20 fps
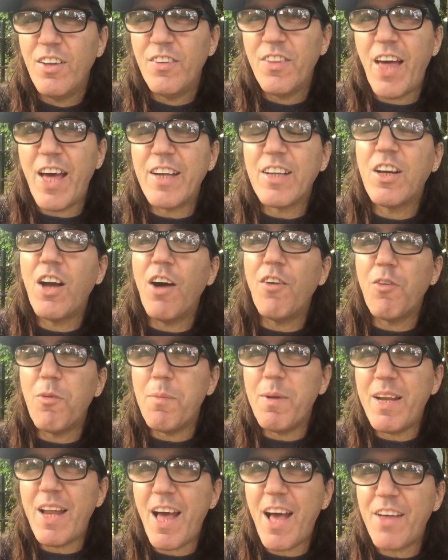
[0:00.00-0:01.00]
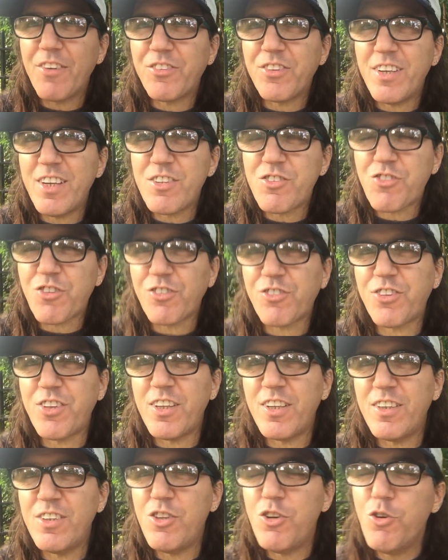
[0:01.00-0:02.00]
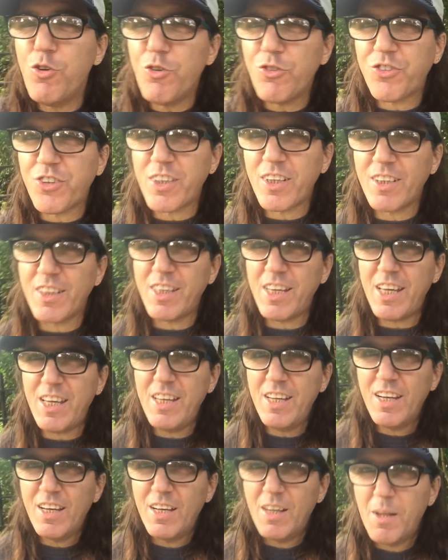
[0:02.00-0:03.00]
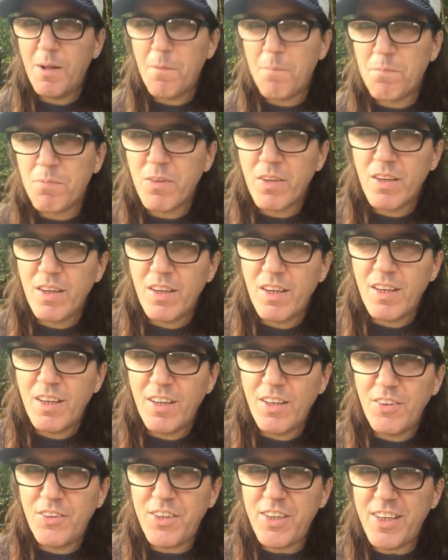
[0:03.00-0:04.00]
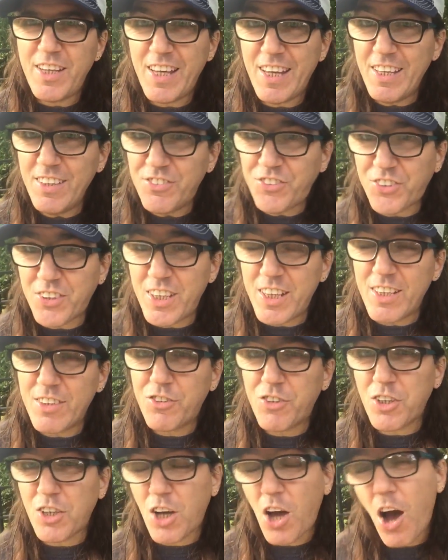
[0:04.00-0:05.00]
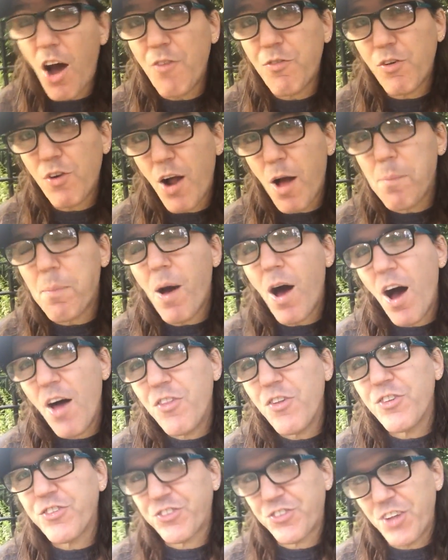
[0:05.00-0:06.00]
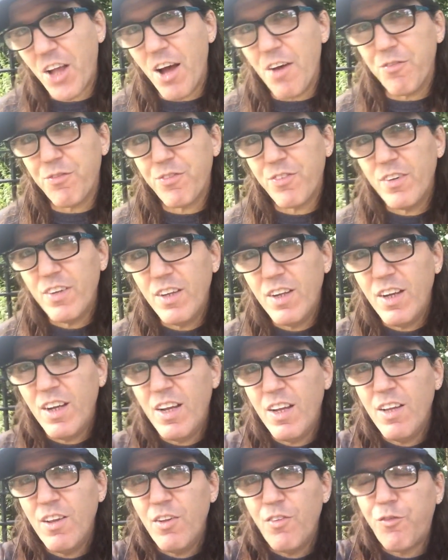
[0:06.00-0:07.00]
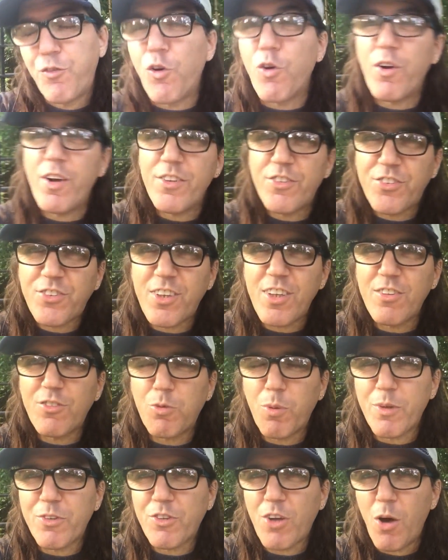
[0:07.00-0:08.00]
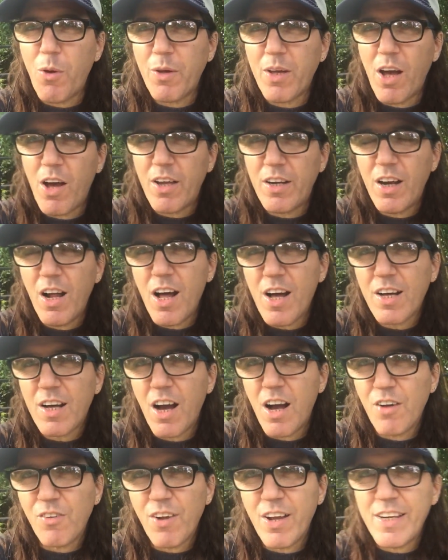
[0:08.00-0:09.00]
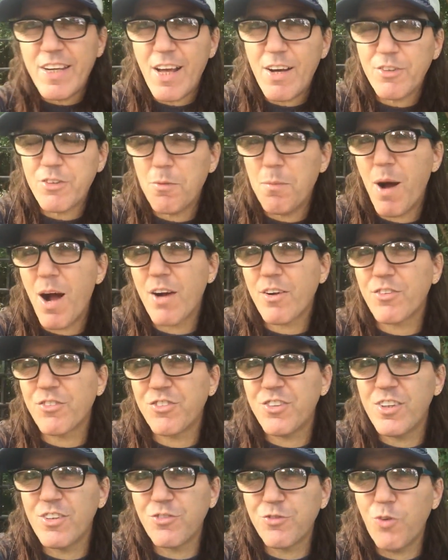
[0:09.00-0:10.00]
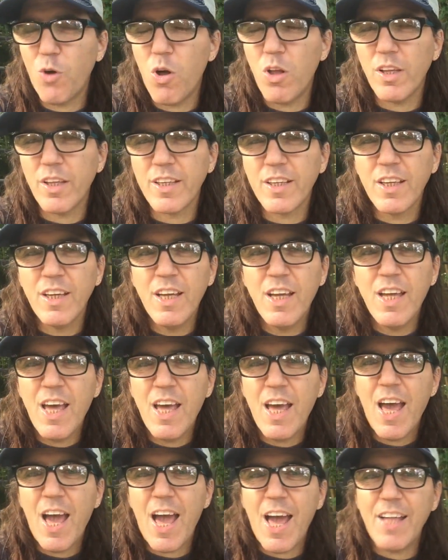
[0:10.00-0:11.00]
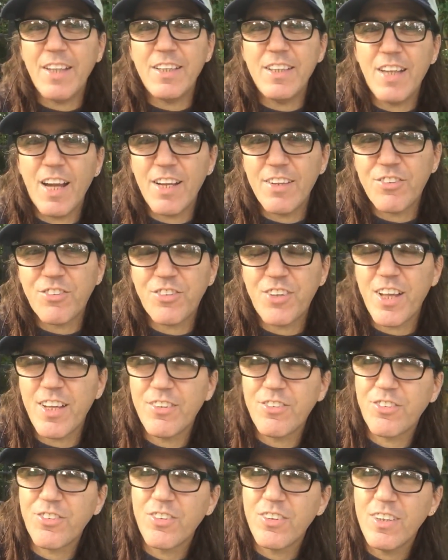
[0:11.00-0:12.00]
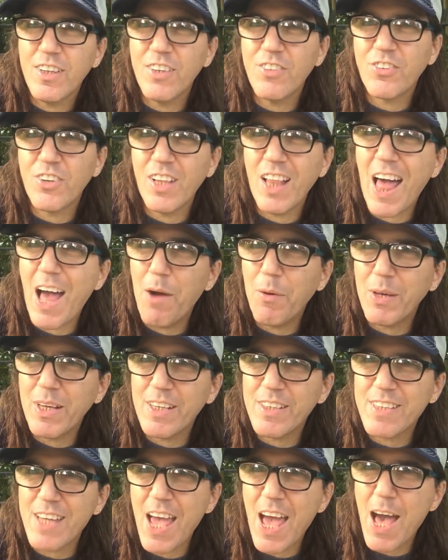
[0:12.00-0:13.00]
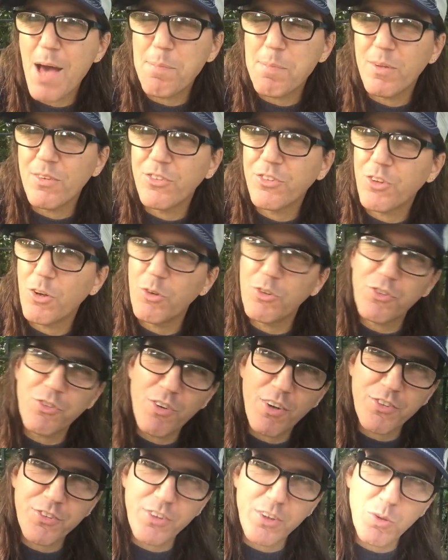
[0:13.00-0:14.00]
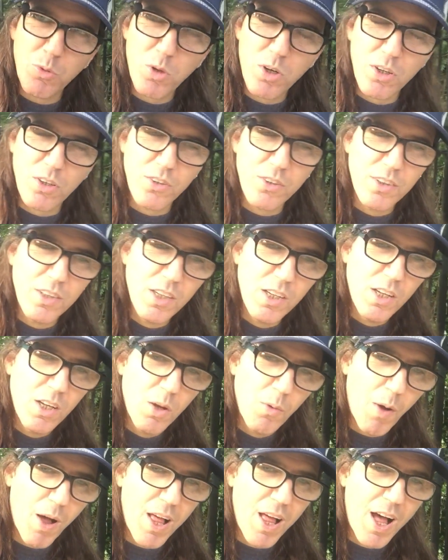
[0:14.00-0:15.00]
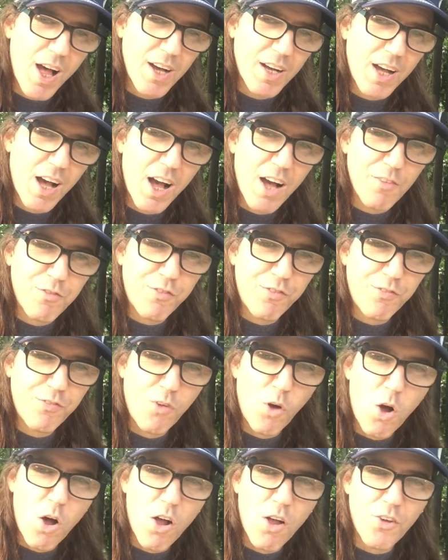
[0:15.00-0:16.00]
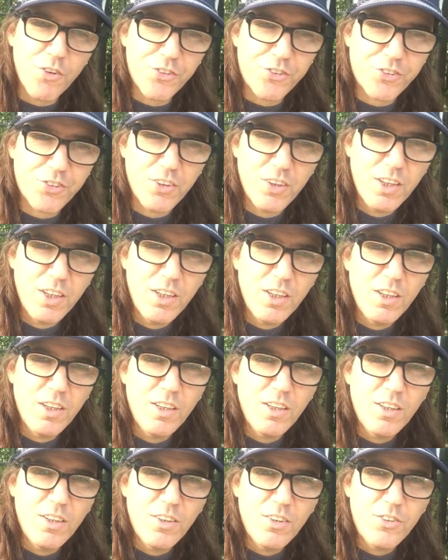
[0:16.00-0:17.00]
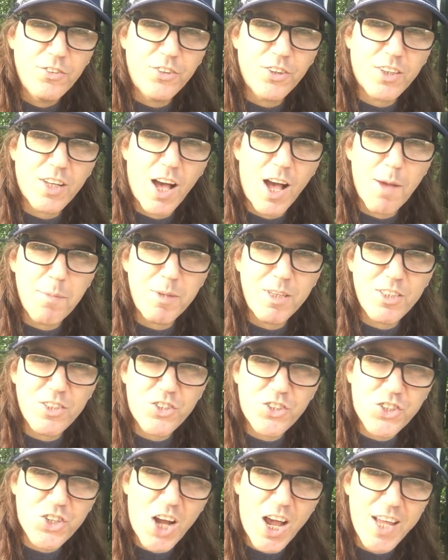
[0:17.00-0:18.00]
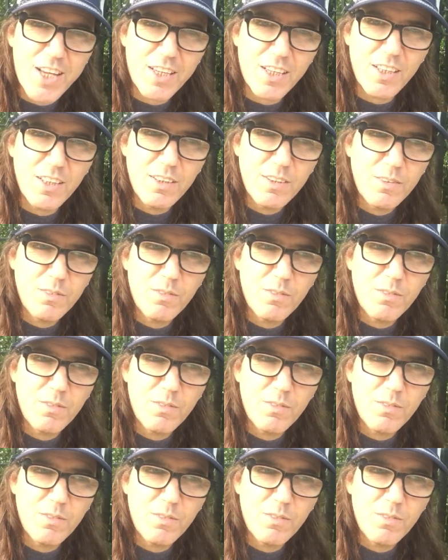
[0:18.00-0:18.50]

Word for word: that a government has an interest in using the incident to cover up other stuff. For instance, what's going on in Hong Kong right now. Democracy is falling, and the United States is allowing it to happen. So is the rest of the world. While Hong Kong falls to communist China,